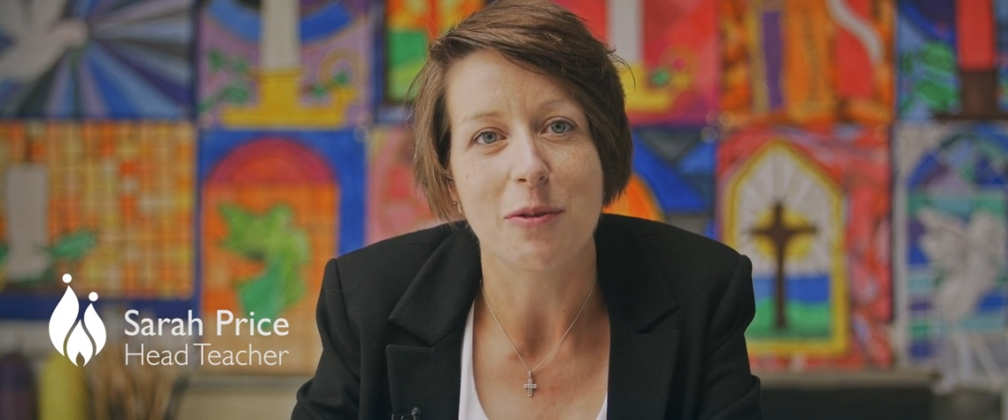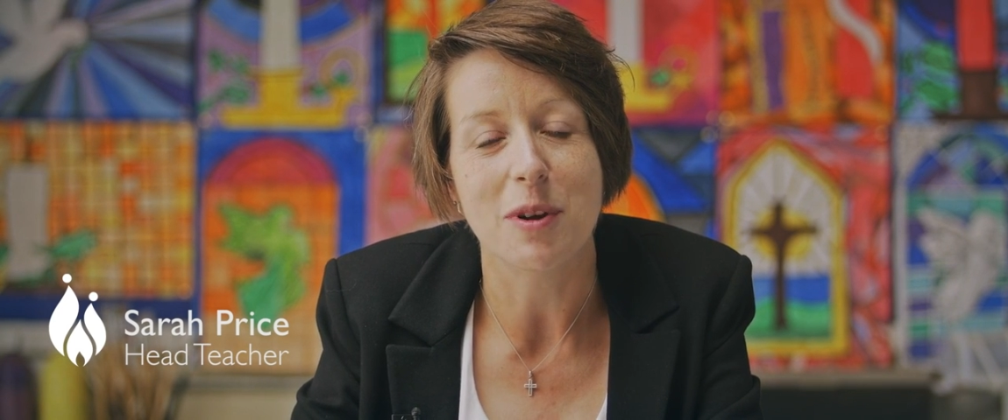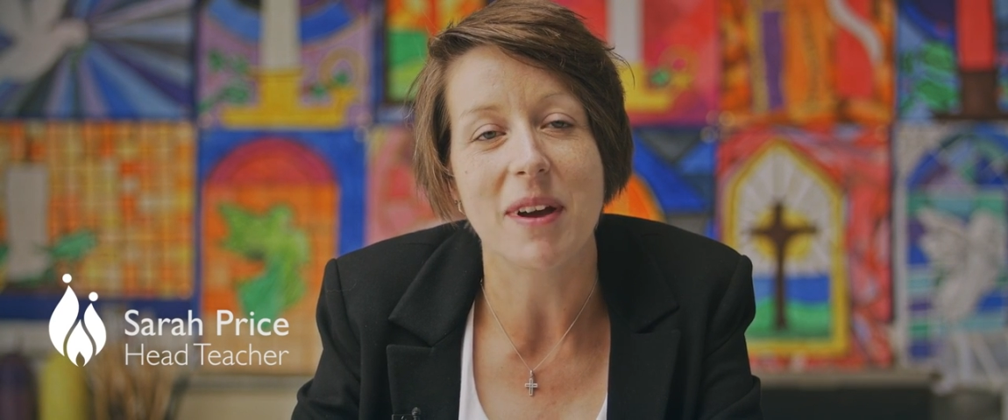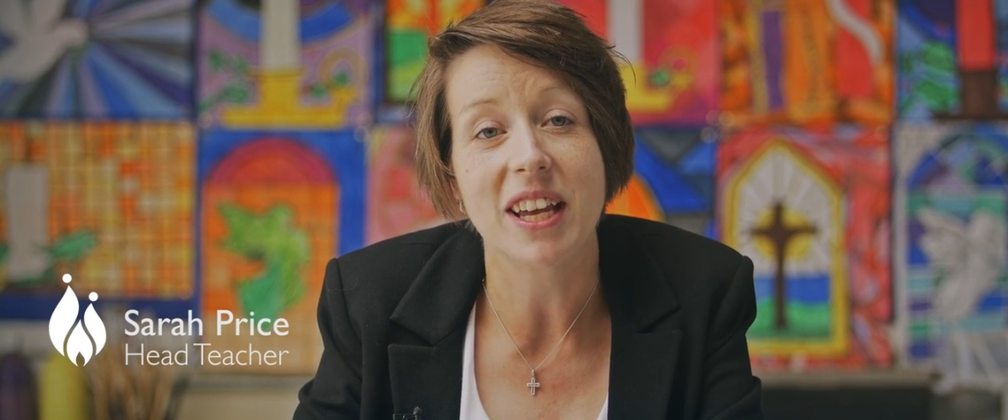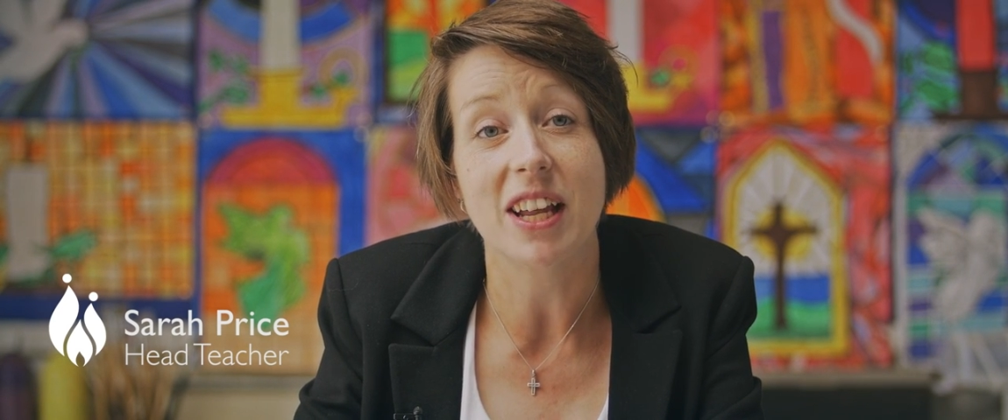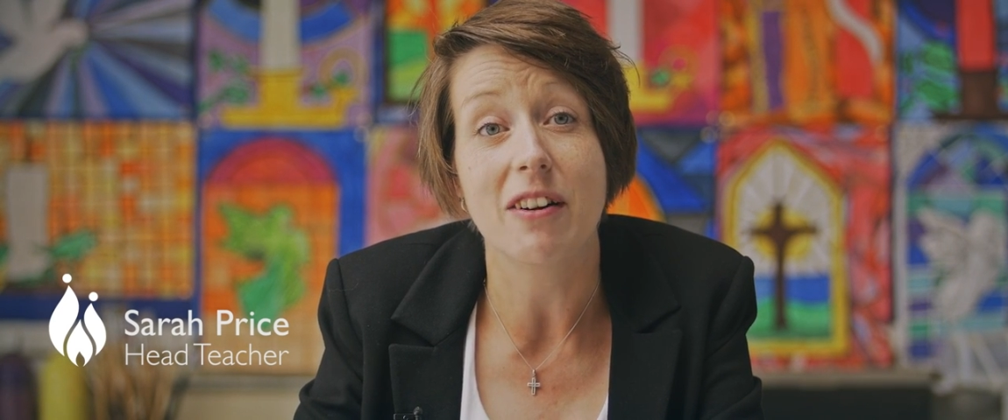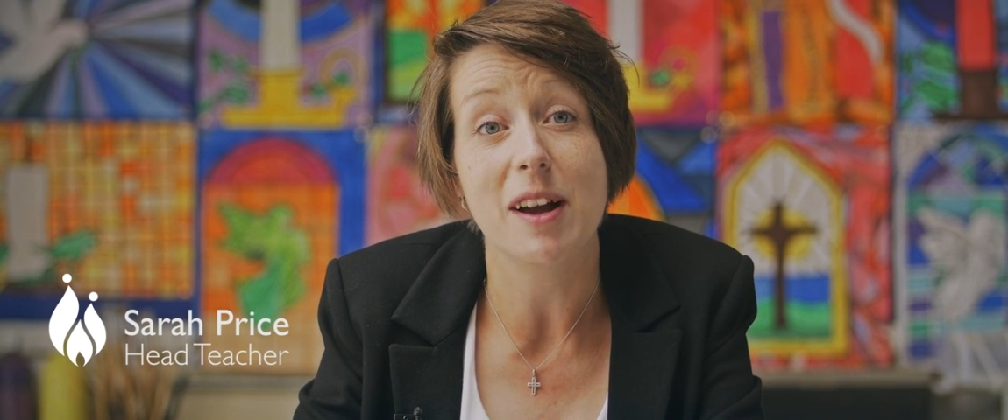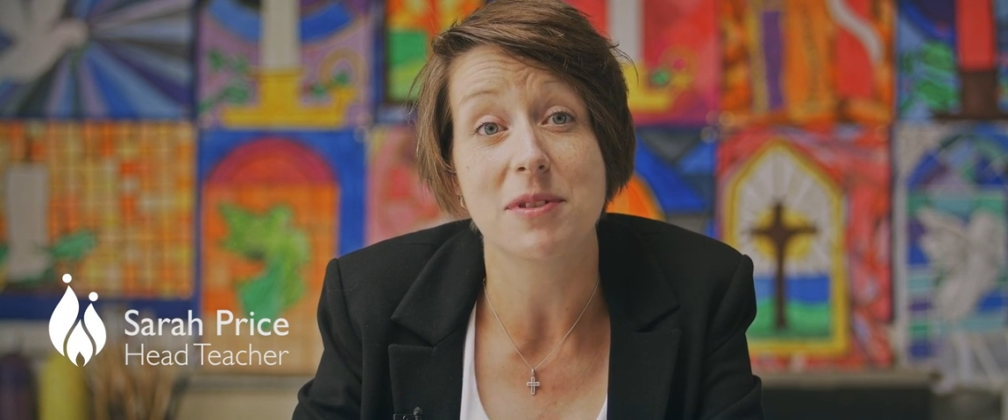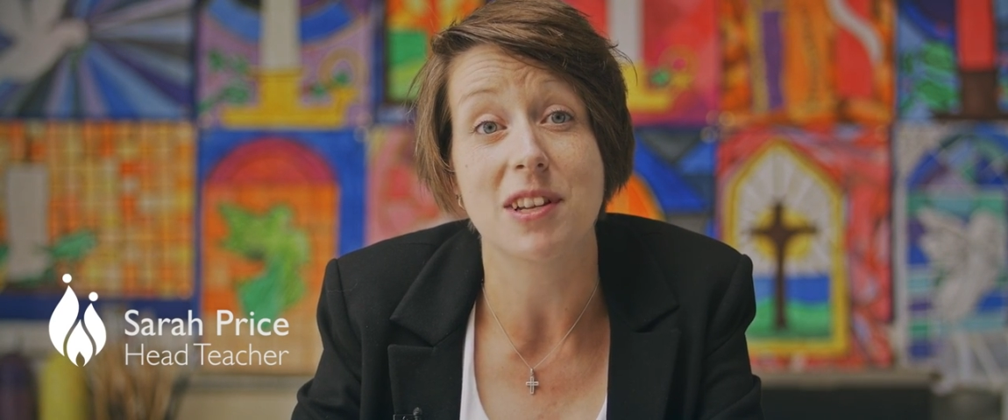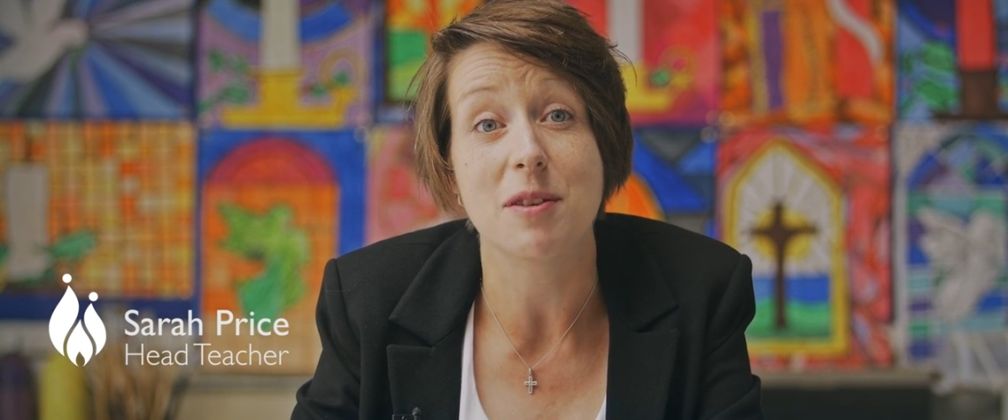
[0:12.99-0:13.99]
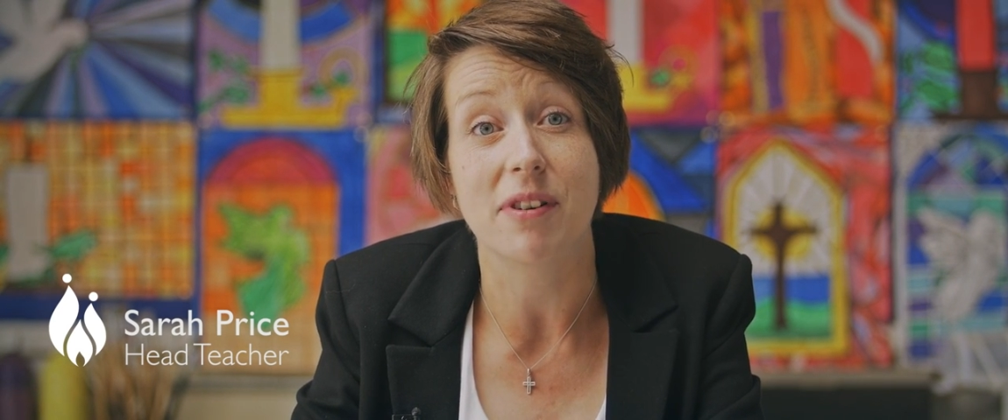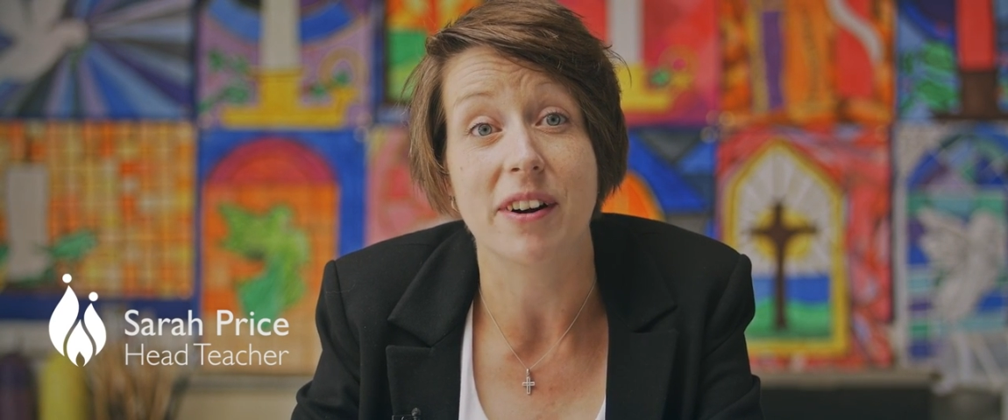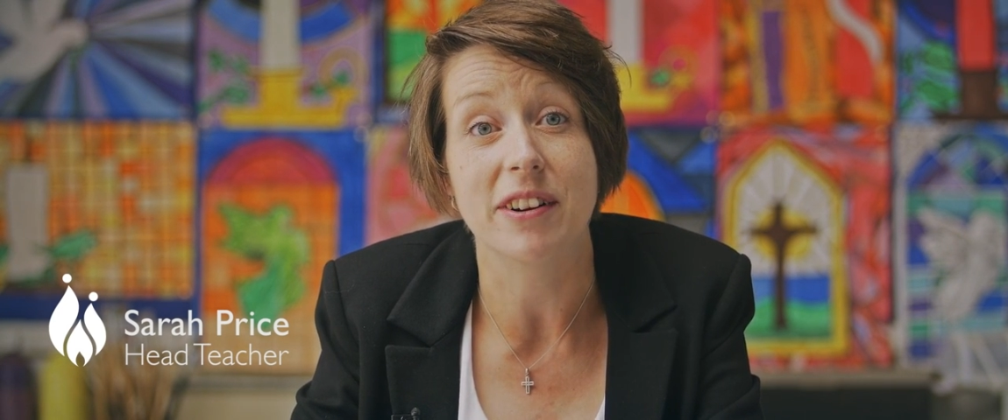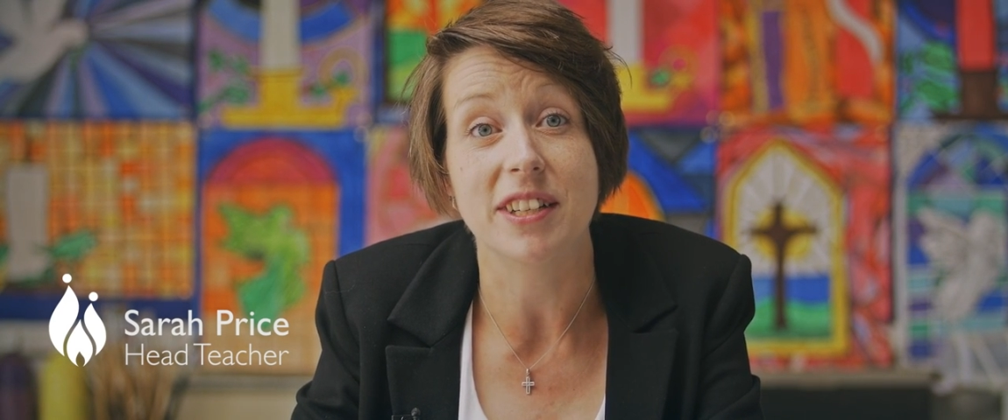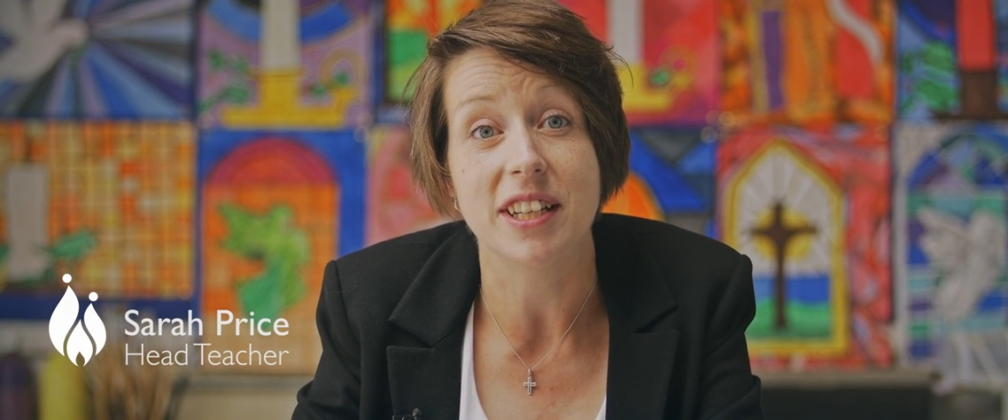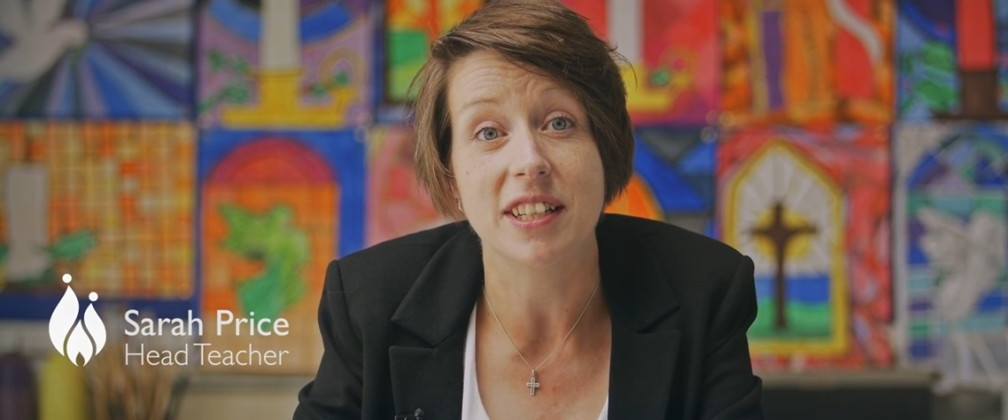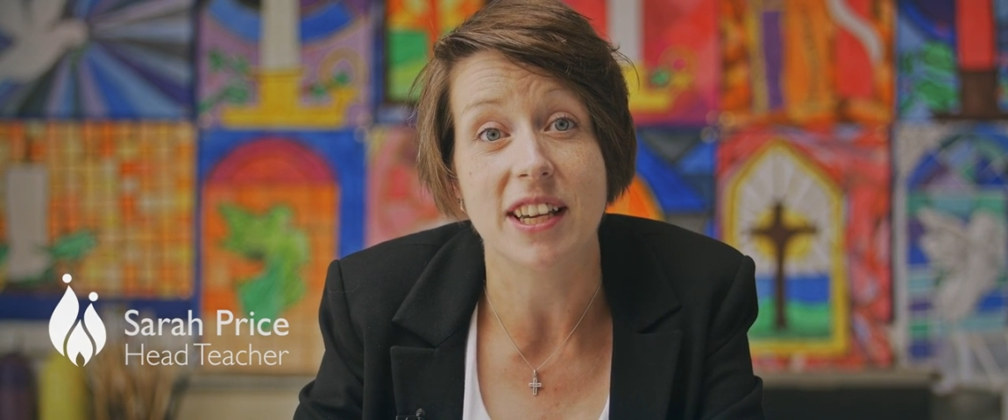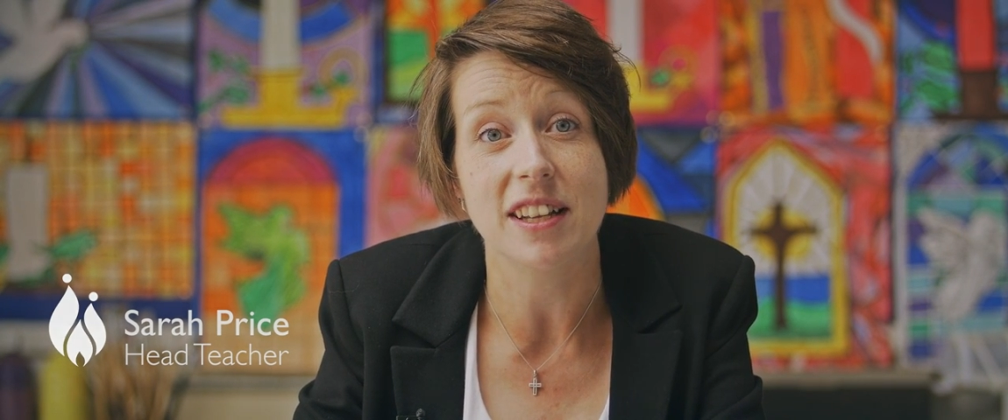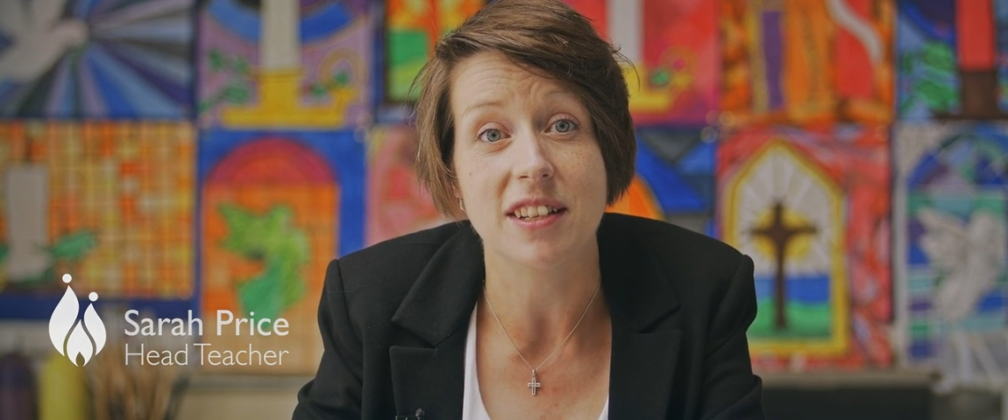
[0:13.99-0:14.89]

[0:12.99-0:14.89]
We make it our absolute priority to get